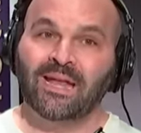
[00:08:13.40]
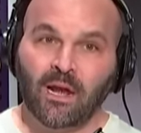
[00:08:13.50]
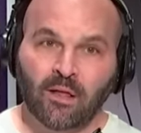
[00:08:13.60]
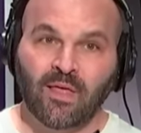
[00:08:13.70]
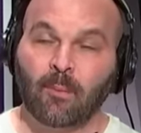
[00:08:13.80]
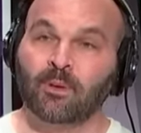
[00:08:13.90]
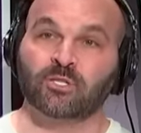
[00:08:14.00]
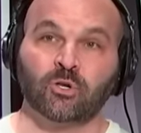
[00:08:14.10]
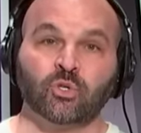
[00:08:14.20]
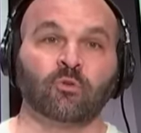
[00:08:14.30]
Not only that, but
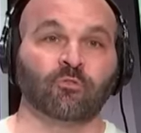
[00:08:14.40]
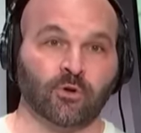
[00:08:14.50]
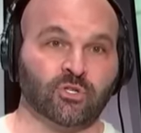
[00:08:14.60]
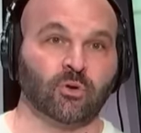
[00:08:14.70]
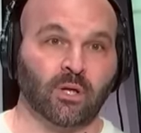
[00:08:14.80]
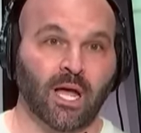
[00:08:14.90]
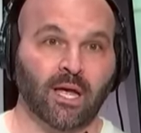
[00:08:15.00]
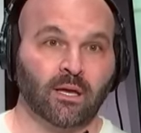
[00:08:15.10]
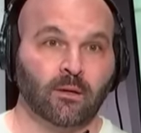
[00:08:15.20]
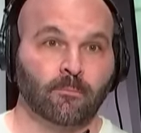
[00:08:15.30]
he's also a versatile
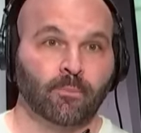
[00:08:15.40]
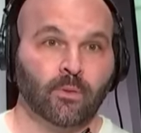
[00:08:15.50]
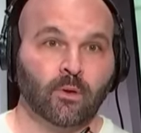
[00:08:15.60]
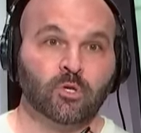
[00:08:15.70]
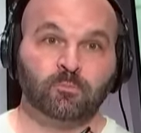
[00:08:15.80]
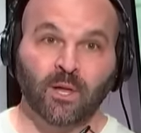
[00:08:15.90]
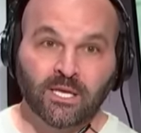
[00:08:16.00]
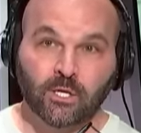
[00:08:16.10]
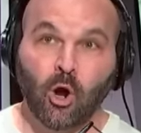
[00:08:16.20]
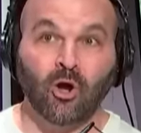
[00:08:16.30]
guy who's
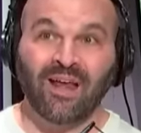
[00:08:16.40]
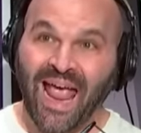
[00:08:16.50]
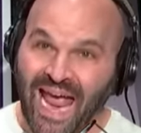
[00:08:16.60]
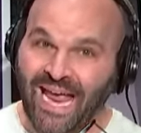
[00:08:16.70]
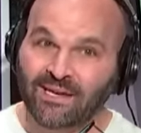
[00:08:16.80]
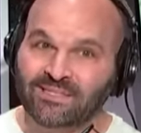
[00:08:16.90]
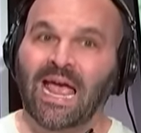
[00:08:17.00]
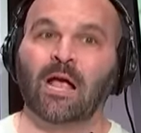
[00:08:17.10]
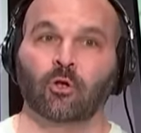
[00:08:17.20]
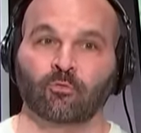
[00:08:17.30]
played guard and
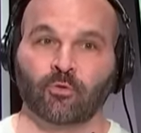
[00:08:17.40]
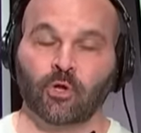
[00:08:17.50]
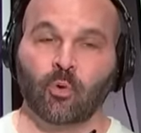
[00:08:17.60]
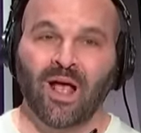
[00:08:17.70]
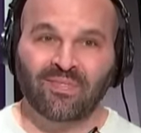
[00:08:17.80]
tackle for you.